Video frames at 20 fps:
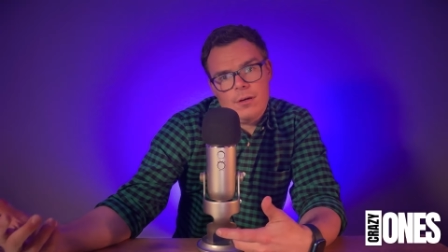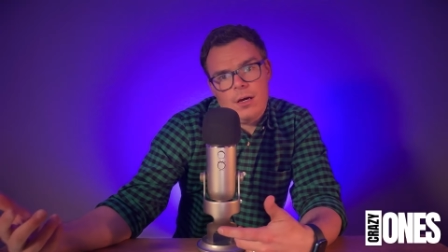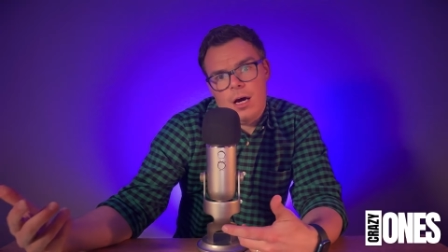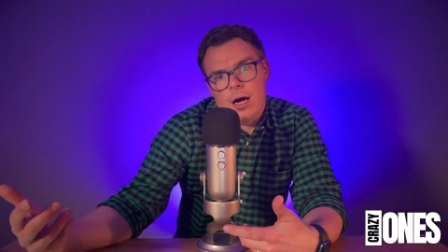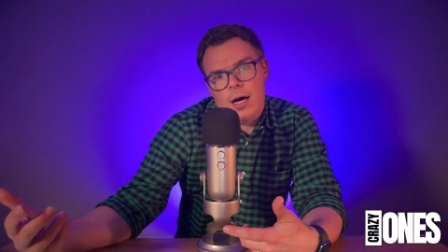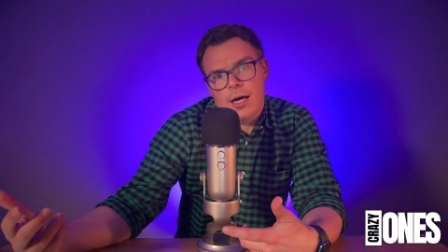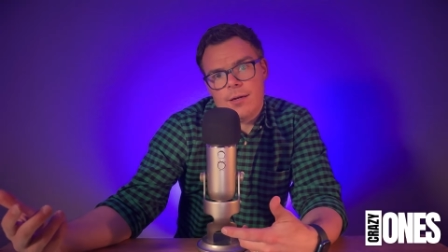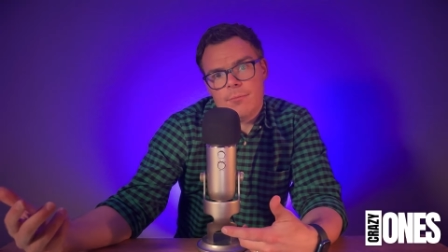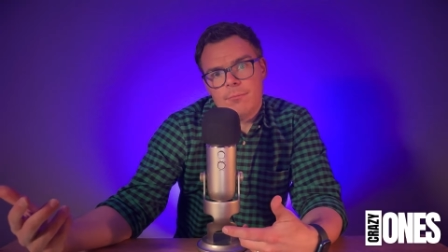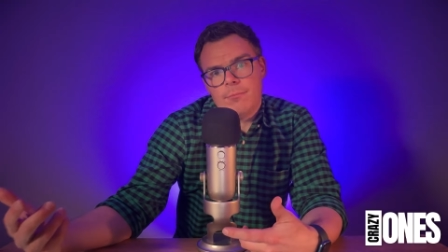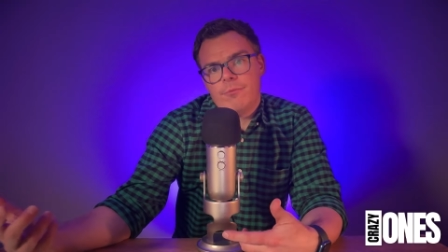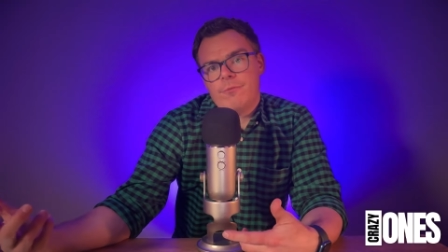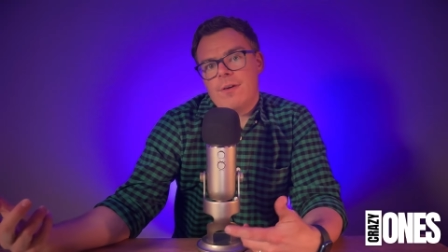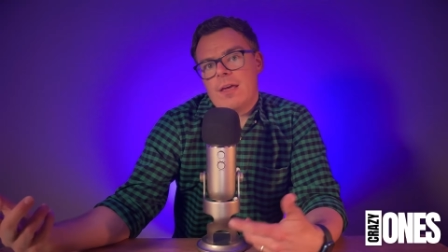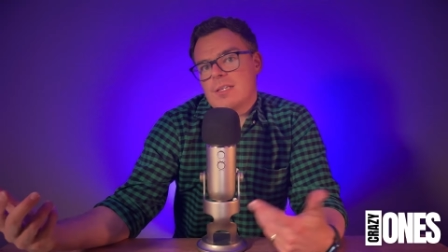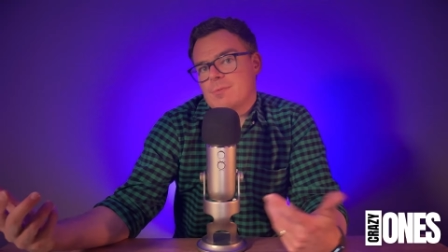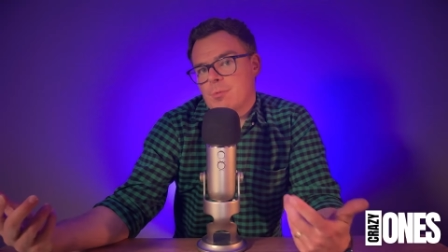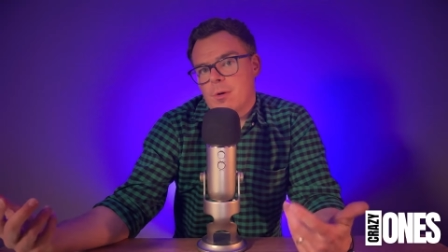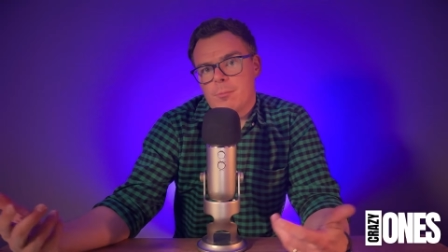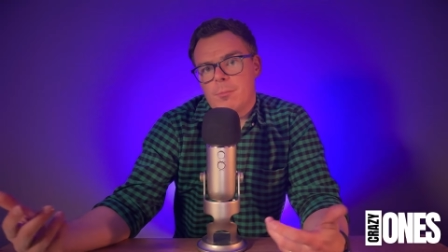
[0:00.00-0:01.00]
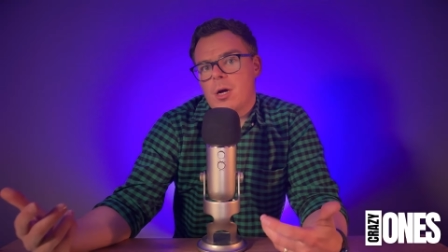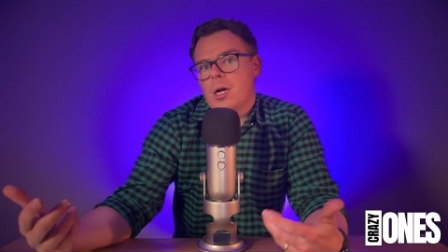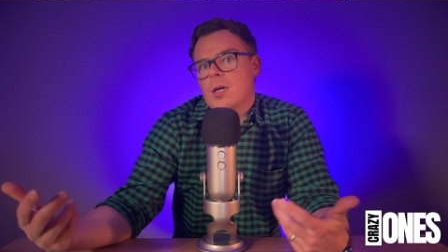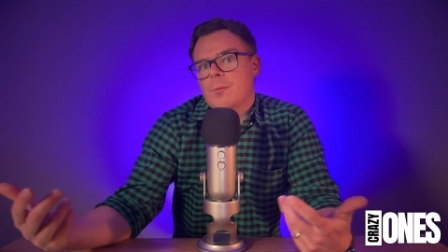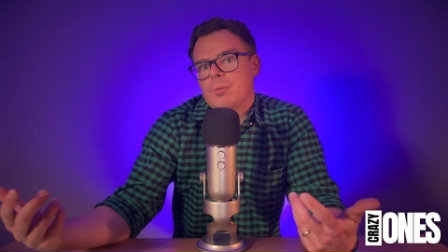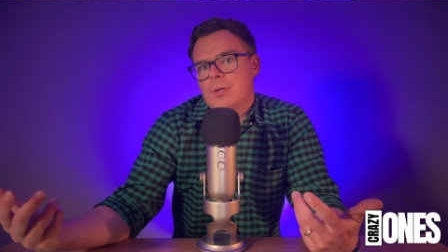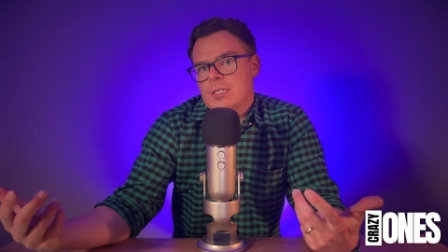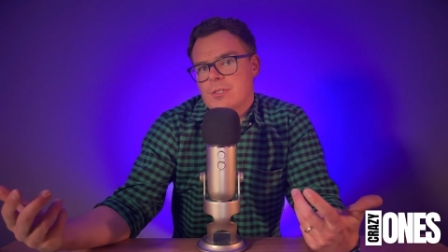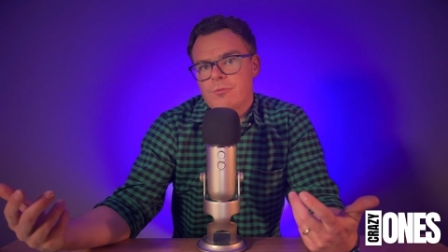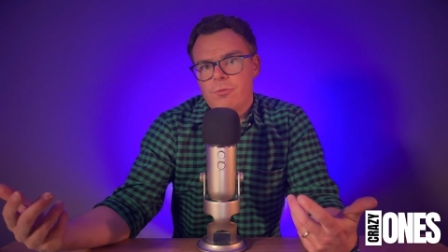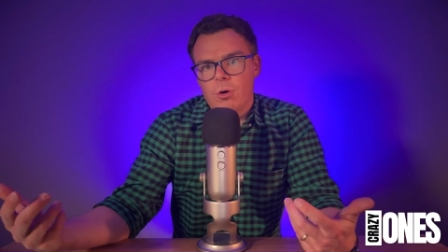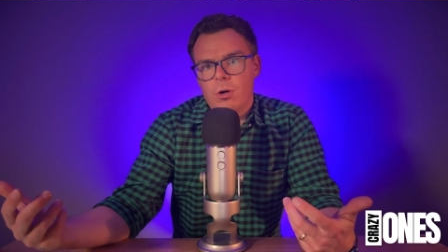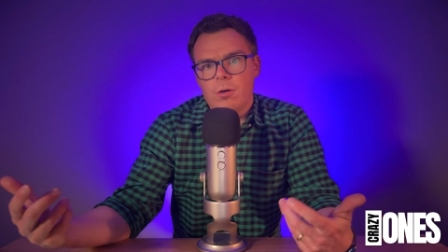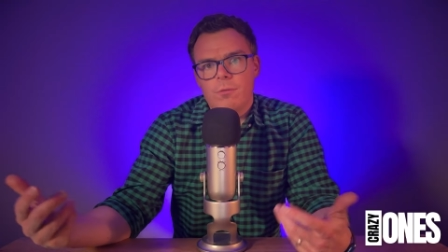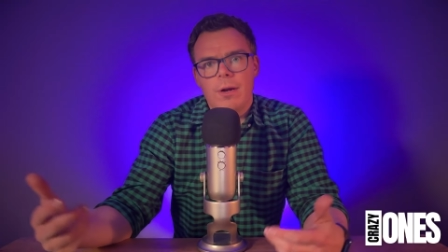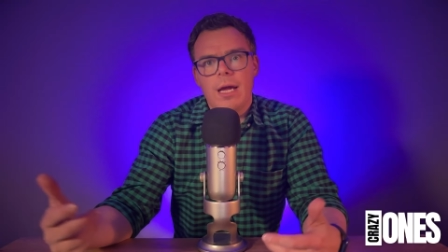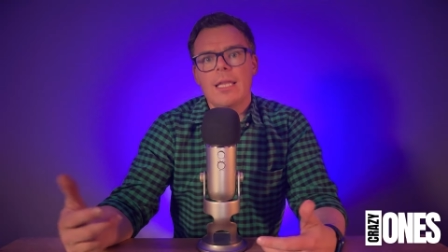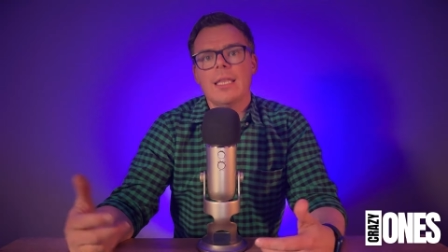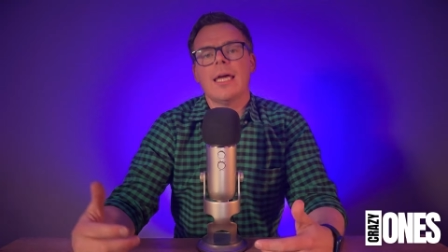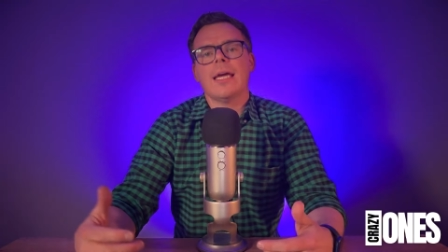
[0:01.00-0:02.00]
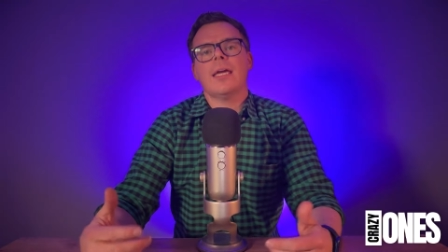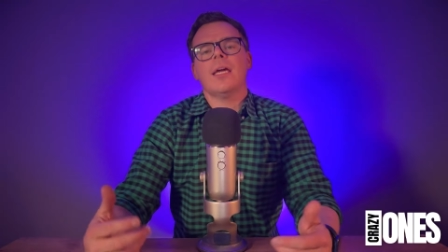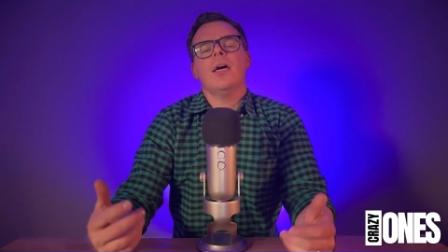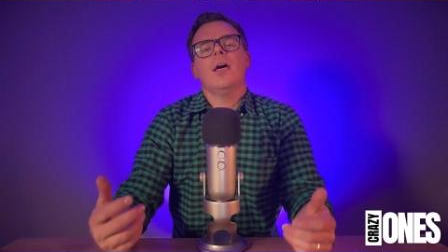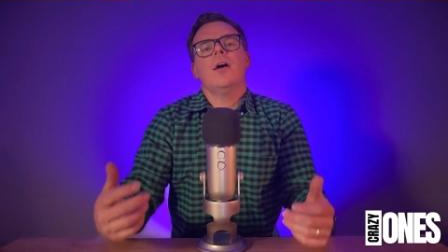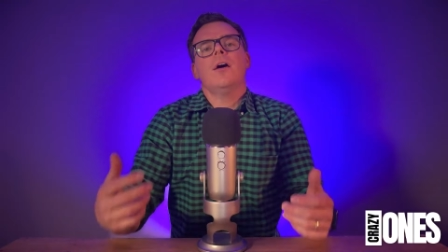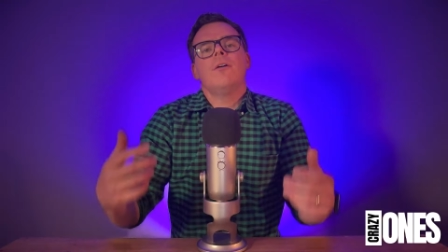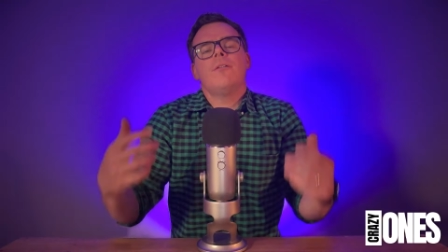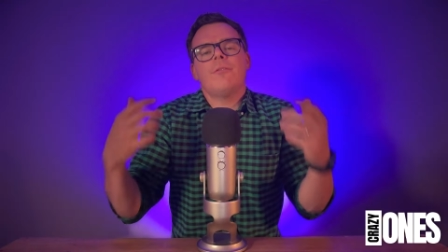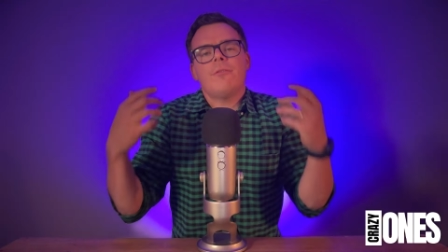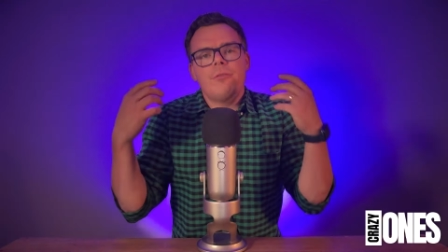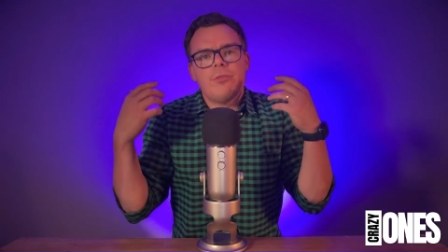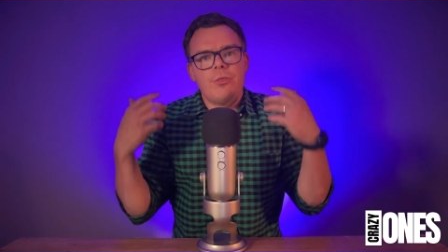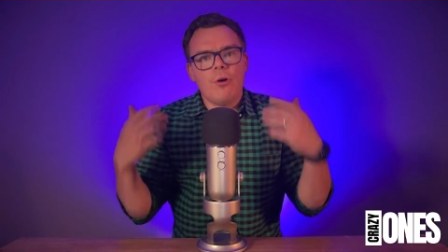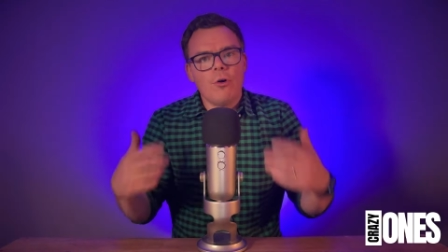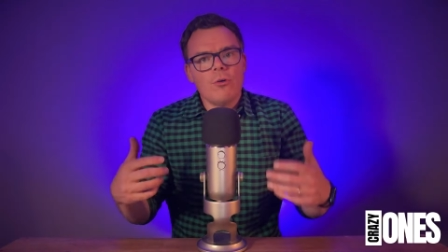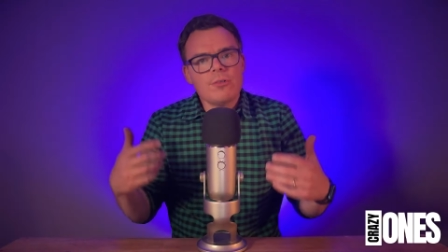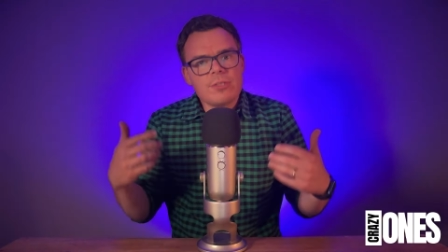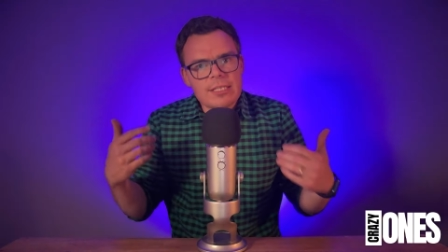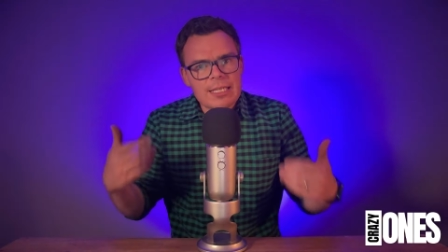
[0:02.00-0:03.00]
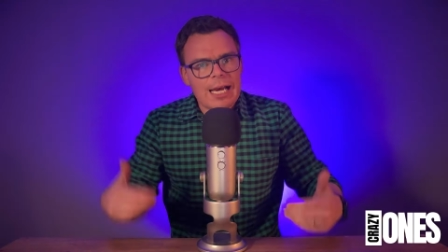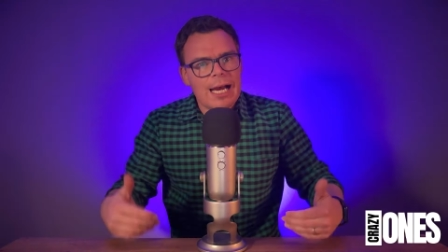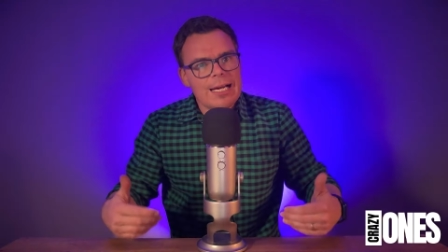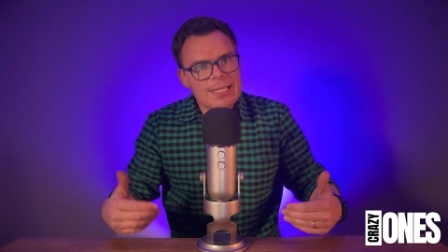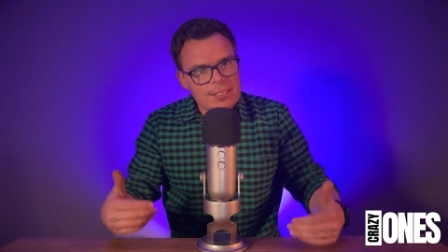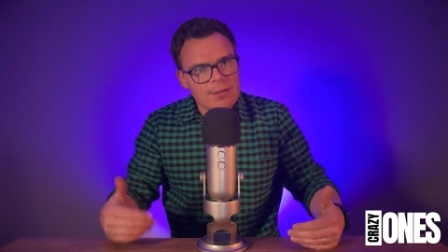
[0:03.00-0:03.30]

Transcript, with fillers: on Facebook Marketplace for? Right? Like those kinds